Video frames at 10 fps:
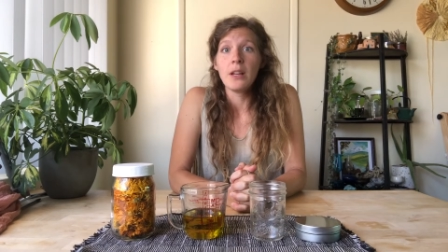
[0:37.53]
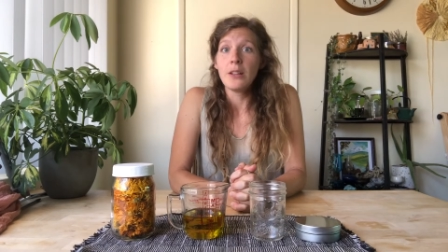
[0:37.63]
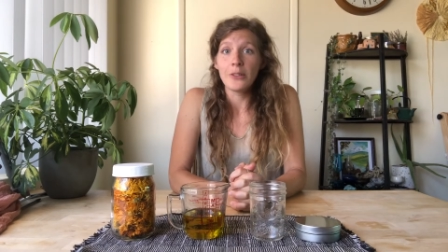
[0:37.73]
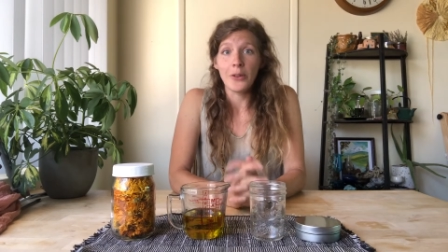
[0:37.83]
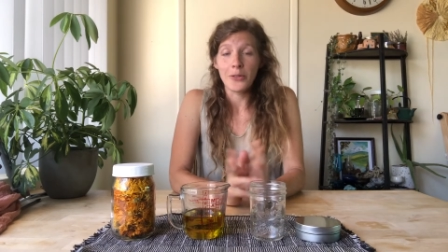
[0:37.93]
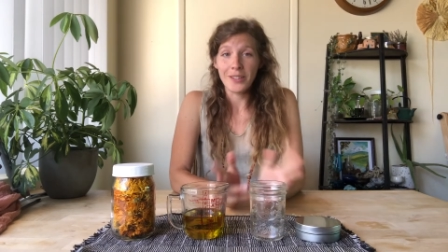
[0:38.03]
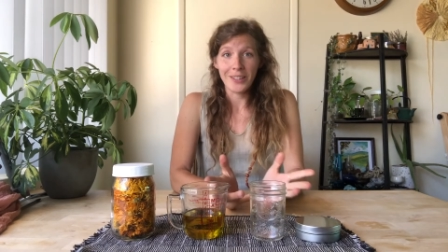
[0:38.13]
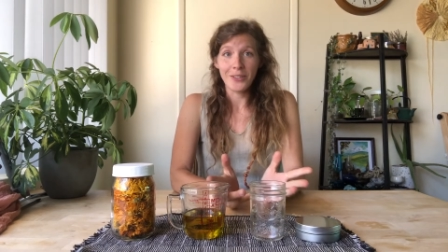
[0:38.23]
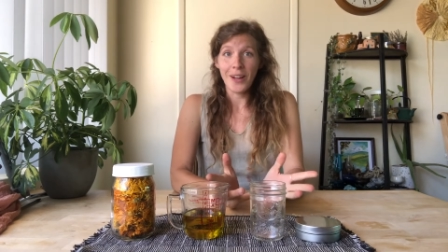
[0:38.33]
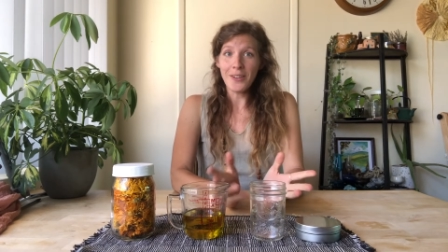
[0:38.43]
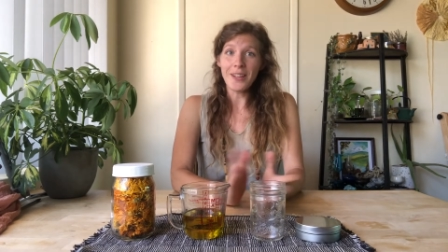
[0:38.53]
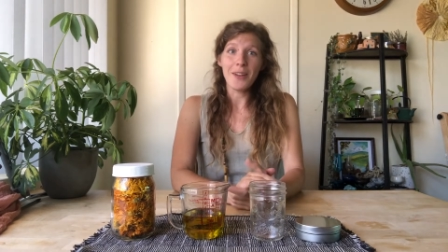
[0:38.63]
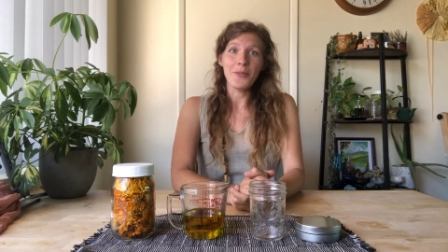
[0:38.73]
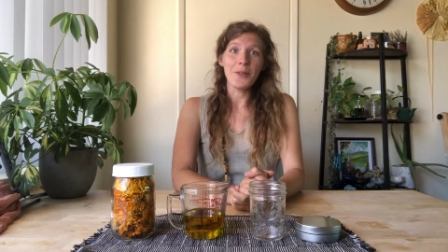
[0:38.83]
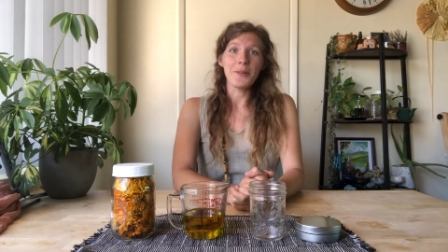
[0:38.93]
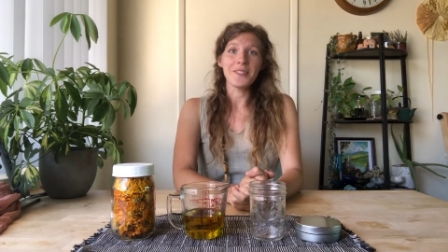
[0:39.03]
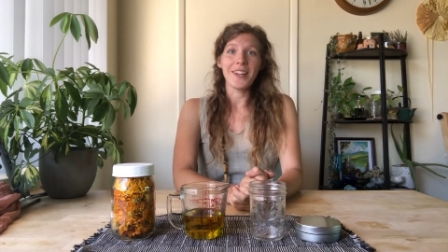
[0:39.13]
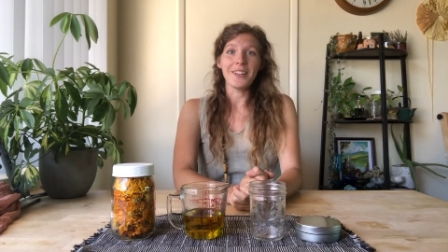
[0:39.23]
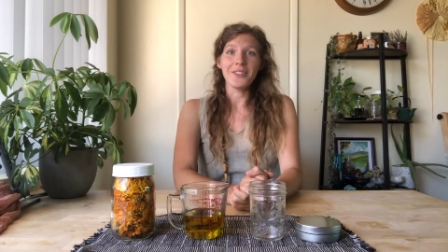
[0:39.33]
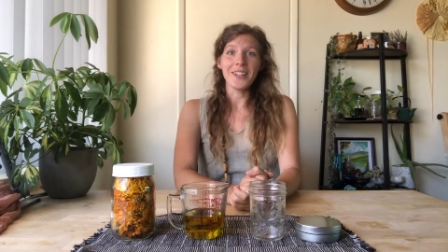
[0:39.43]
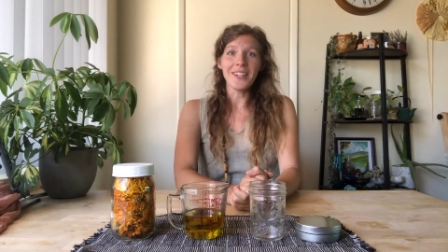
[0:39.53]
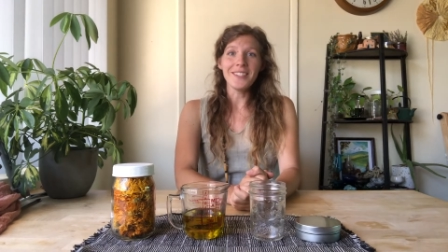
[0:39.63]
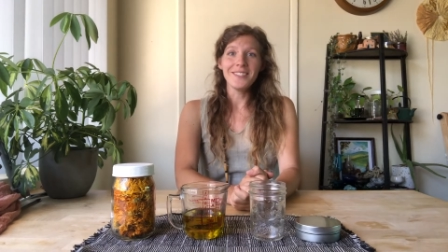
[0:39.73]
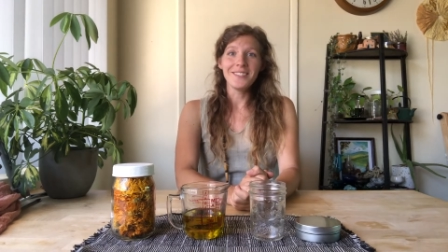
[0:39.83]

So stick around and we will dive right in.